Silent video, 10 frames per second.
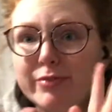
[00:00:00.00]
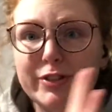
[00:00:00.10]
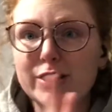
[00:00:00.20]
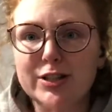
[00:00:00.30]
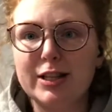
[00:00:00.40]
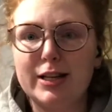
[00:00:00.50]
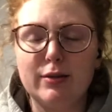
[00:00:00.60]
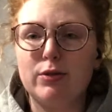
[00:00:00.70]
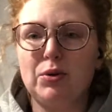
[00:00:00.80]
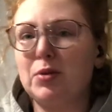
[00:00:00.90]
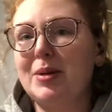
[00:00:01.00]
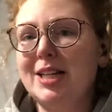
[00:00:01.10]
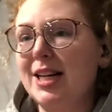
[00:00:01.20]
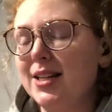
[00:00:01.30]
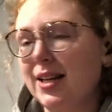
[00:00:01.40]
finished laying the floor with my
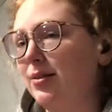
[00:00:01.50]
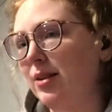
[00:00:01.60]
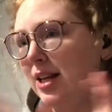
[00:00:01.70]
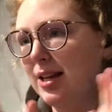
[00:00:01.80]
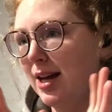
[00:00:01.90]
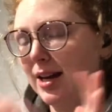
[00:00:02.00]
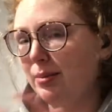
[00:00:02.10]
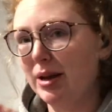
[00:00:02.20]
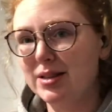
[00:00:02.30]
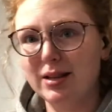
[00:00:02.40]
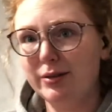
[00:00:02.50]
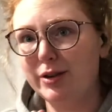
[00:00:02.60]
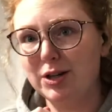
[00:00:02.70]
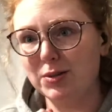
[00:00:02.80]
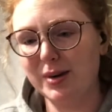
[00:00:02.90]
dad. He had it basically
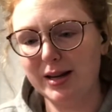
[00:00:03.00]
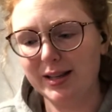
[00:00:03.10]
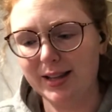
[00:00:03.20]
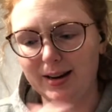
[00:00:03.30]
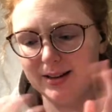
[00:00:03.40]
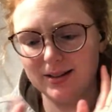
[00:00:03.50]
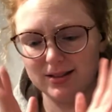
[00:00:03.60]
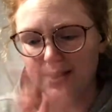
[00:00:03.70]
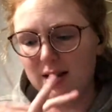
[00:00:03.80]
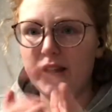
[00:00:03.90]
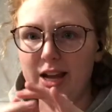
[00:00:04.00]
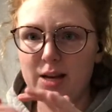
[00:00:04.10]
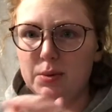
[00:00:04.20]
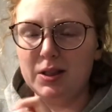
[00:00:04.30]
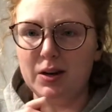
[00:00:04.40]
finished when I got there because they
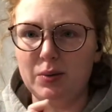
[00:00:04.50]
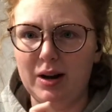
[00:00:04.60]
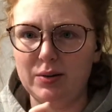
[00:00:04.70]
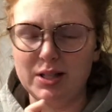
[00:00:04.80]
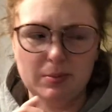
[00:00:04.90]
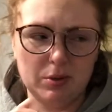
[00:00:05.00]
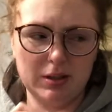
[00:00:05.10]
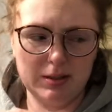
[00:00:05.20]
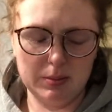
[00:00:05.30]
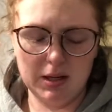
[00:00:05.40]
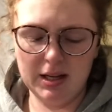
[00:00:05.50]
had been there when I was at book club,